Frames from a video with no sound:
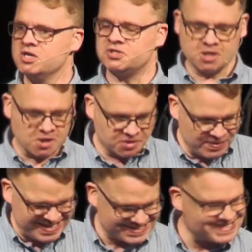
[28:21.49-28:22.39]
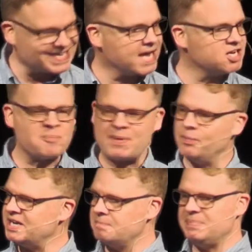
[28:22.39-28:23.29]
to know that we can stand up and
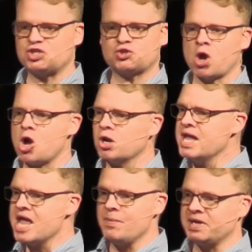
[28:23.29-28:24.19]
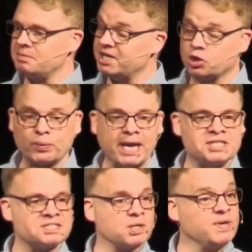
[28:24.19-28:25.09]
we can be strong and we can be
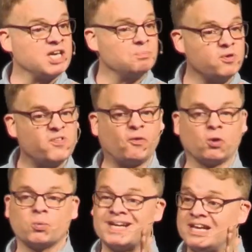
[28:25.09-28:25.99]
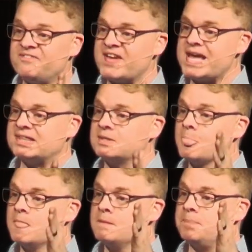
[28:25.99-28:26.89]
courageous and we can move forward in faith
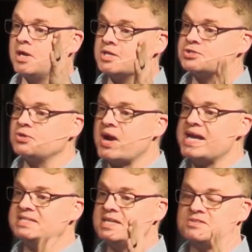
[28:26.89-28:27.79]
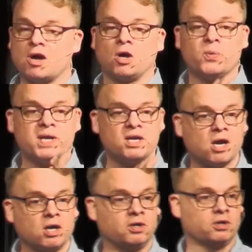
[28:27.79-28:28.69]
because Christ has already
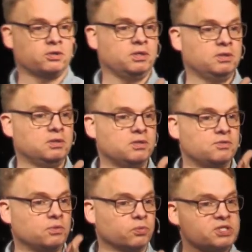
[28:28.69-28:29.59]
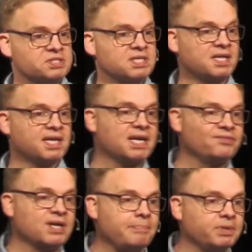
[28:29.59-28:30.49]
conquered the worst thing that could
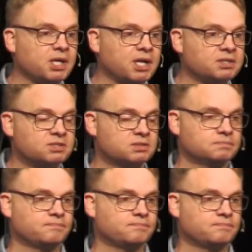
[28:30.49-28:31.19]
ever happen to us.